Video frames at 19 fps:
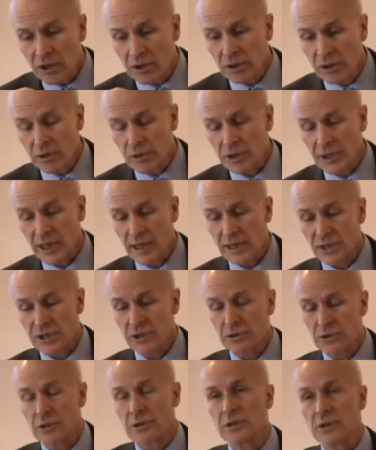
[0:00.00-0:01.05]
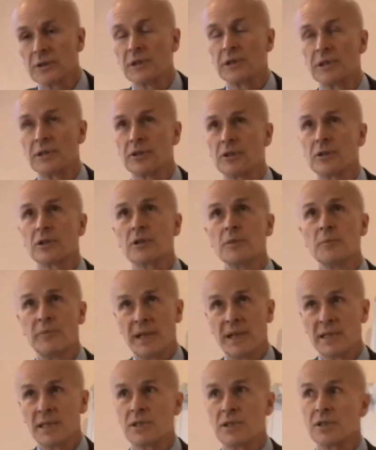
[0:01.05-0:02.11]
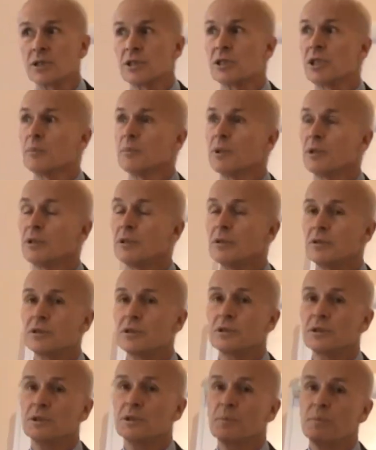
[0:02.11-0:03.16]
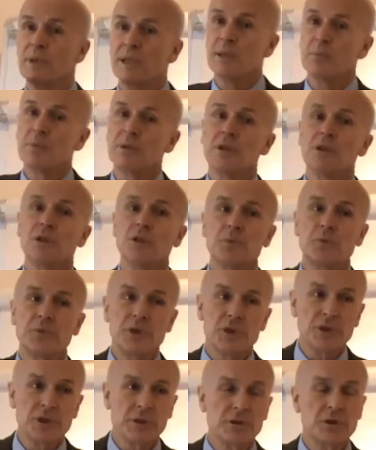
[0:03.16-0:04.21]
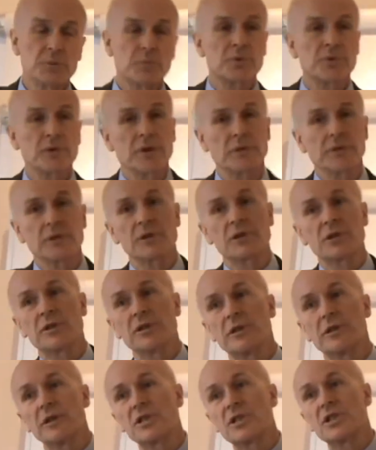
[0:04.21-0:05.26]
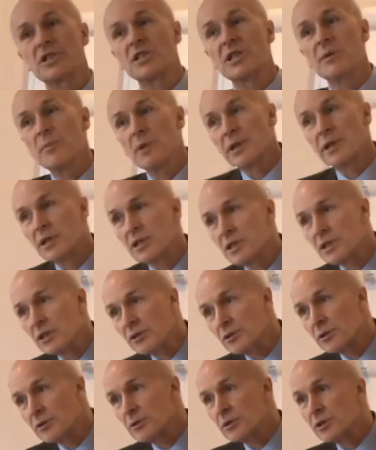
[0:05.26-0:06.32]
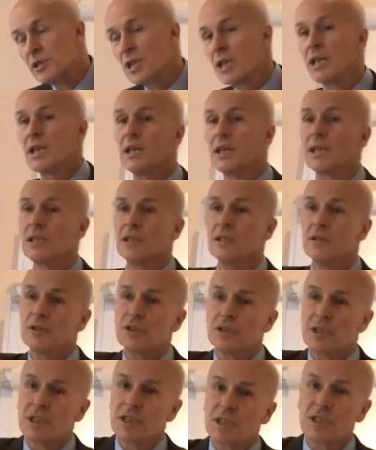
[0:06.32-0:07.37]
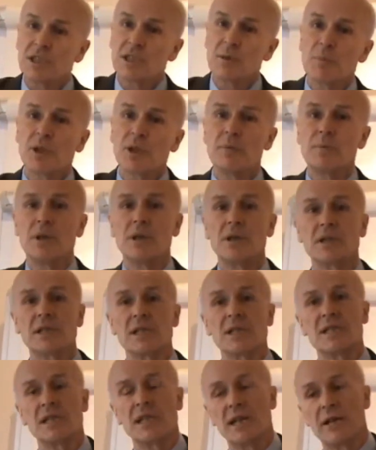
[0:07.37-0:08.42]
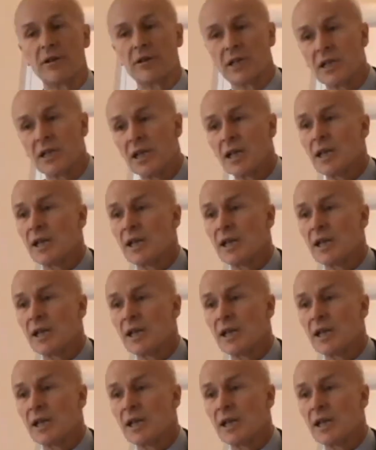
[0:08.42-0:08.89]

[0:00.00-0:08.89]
look at your, not competitors, but look at the people who produce products that are similar to yours, used in a similar market area.